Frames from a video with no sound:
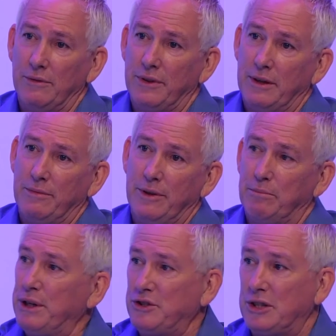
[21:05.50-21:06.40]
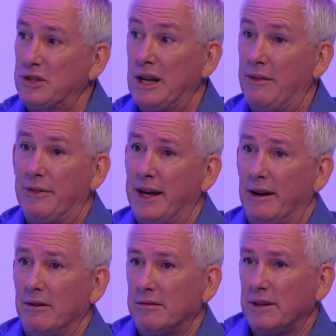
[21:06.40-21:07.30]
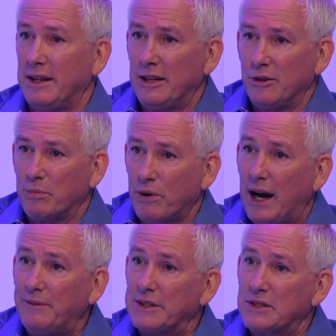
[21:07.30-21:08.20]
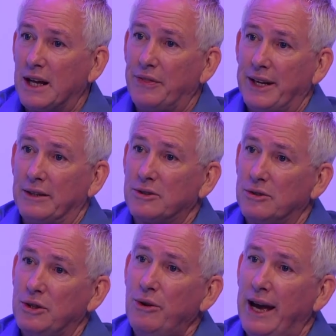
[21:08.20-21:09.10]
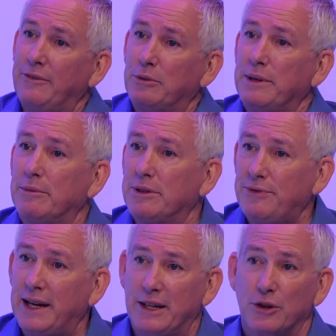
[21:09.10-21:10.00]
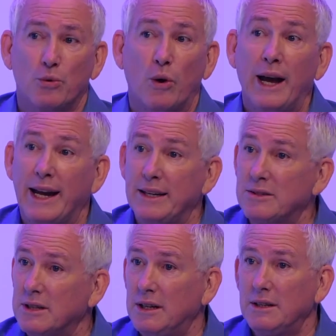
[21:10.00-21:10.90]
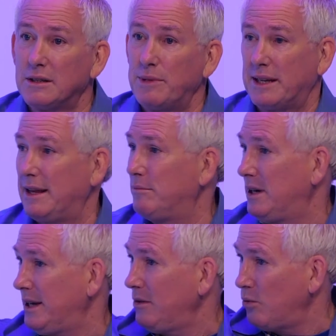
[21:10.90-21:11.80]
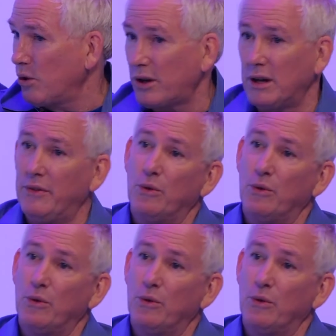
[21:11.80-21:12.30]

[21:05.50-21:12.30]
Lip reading: of the budget's not there, and then your profit's not there, so you have to be able to find other ways to make that money, working on the